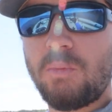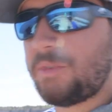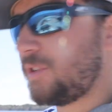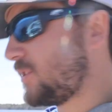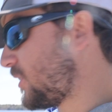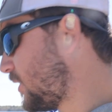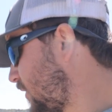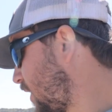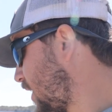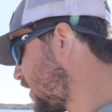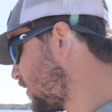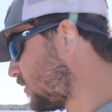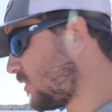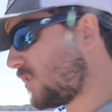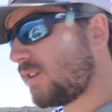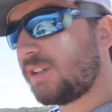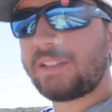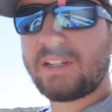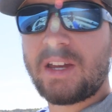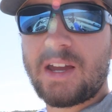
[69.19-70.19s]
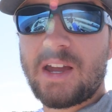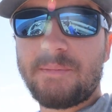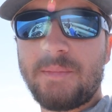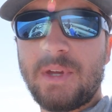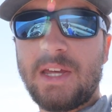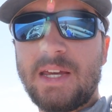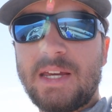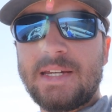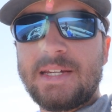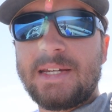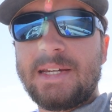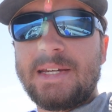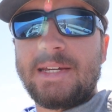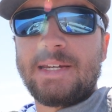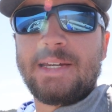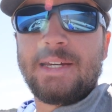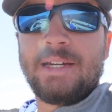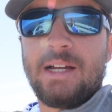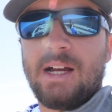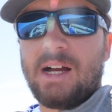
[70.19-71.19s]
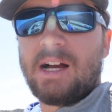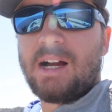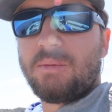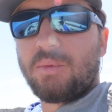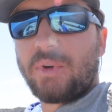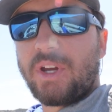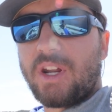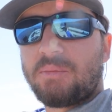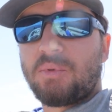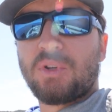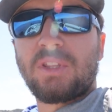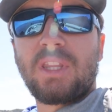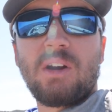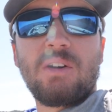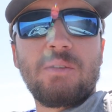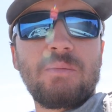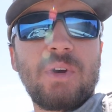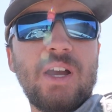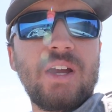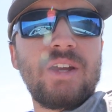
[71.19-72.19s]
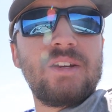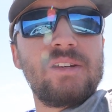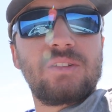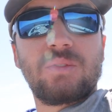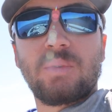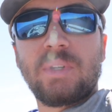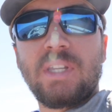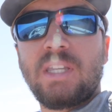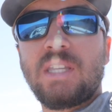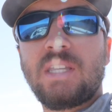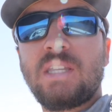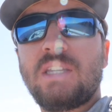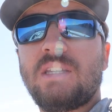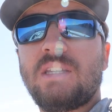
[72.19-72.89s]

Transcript: openers I've had in a long time. Uh, we got to put that one behind us. We